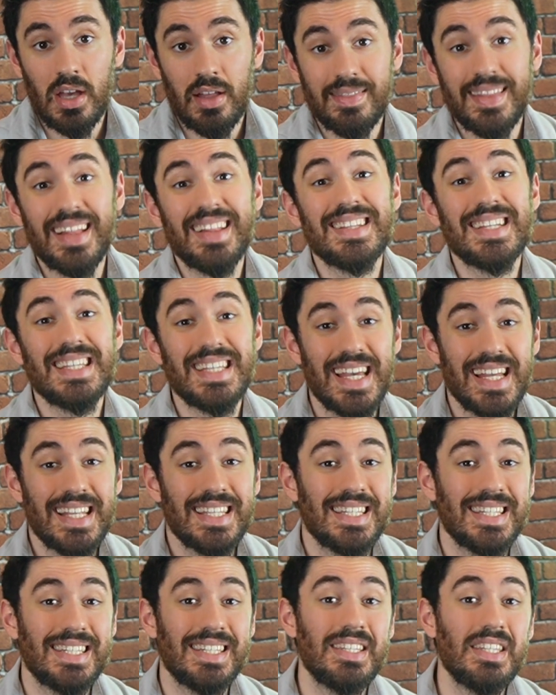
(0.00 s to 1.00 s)
that
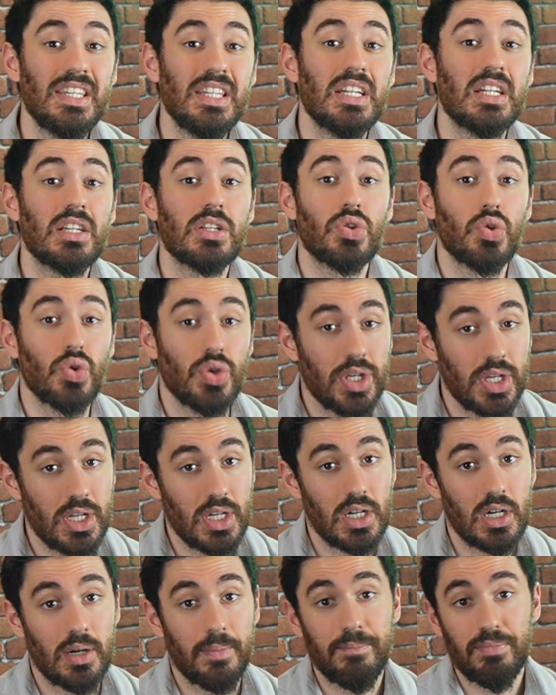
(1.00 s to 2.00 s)
changes year to
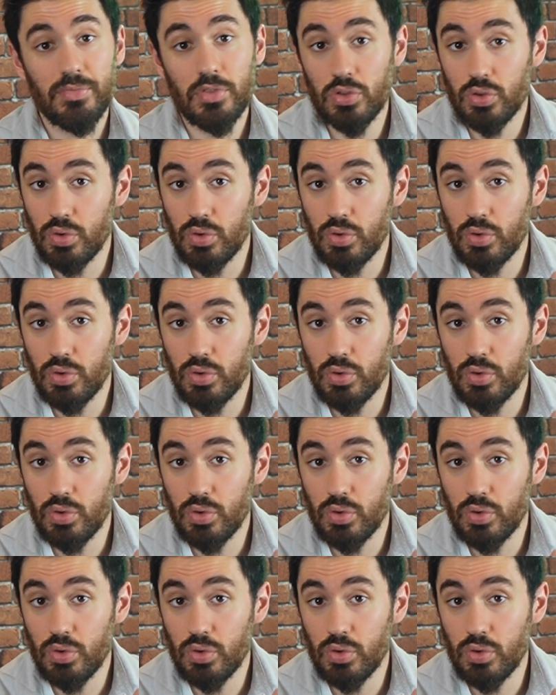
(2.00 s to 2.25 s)
year.